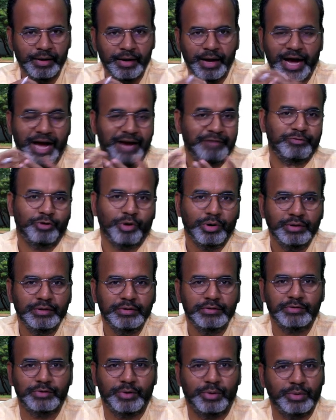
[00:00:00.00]
I've taught
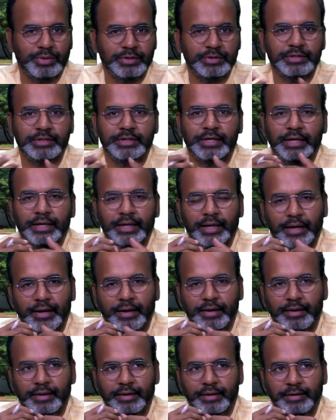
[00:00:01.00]
this course
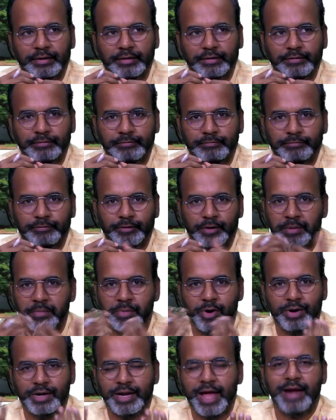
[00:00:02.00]
uh, for
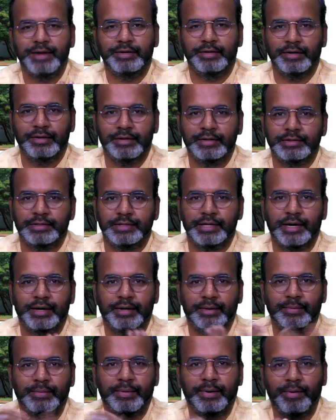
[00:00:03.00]
about 10 years
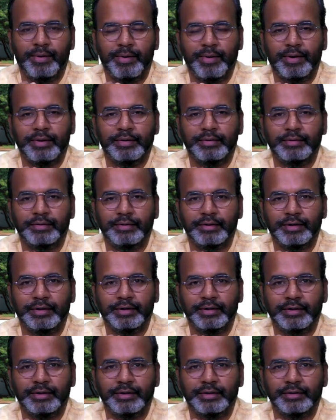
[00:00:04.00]
now on, uh,
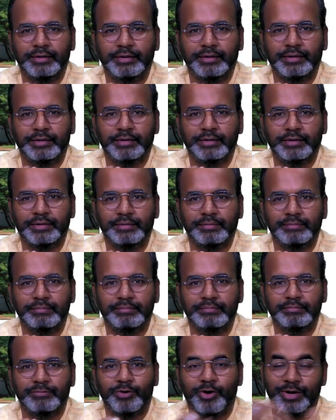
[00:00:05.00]

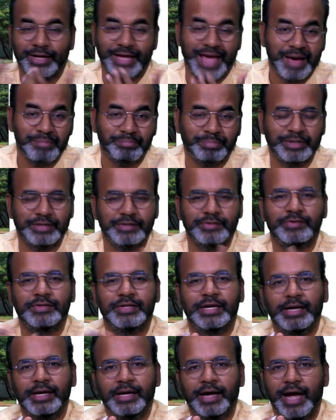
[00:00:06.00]
um, on campus
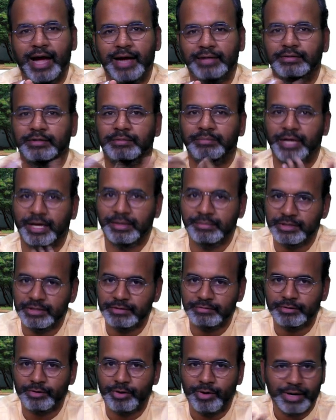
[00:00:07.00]
and sometimes
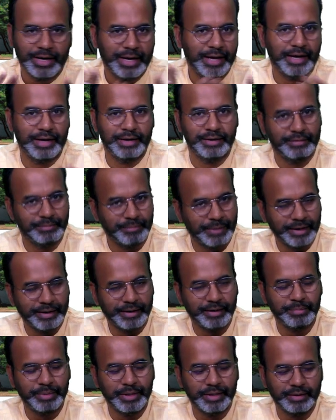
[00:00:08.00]
even online. My
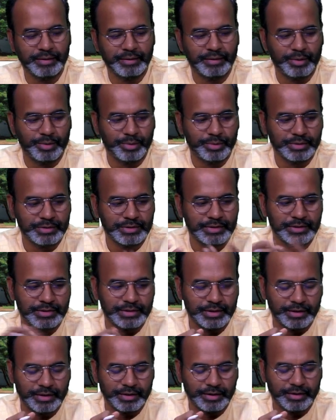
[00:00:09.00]
NPTEL course
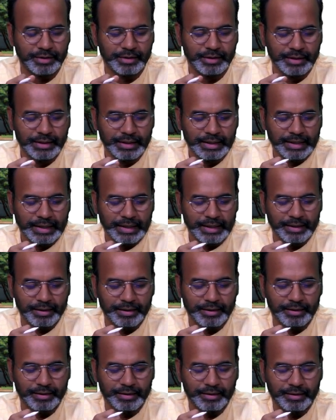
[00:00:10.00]
uh,
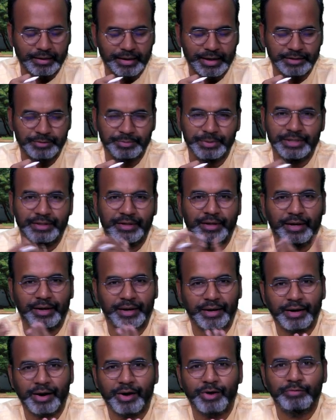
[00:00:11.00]
uh, has been there
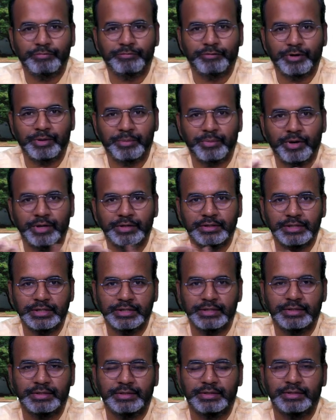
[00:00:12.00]
around for about
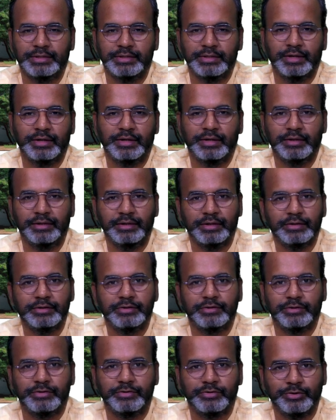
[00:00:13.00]
six uh,
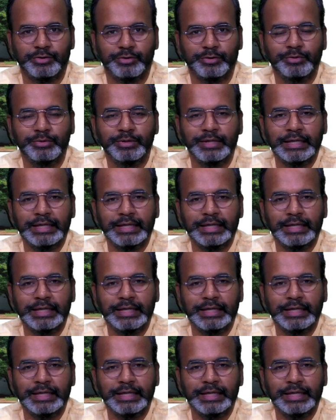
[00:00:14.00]
years or so.